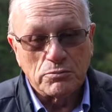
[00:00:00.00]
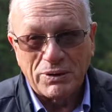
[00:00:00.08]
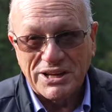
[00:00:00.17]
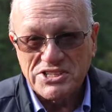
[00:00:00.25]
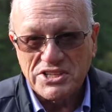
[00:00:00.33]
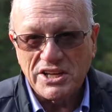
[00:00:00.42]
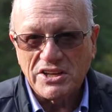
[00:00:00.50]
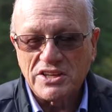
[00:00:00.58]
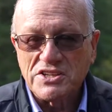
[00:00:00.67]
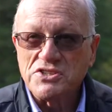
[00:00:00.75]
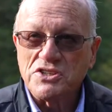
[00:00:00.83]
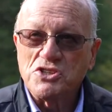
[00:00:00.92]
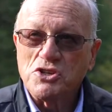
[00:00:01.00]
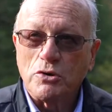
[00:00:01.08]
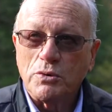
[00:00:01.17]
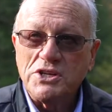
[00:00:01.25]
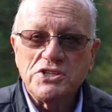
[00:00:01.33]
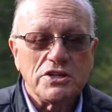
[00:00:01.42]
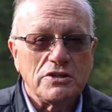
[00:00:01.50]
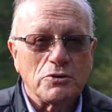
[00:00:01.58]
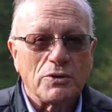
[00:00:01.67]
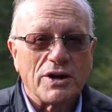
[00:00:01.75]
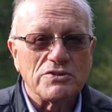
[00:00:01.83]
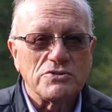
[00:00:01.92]
place like this, it's so easy to
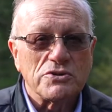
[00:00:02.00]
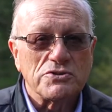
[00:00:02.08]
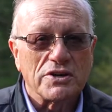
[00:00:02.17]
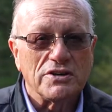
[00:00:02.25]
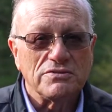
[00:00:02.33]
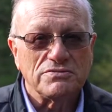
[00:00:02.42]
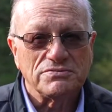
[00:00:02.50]
ground yourself.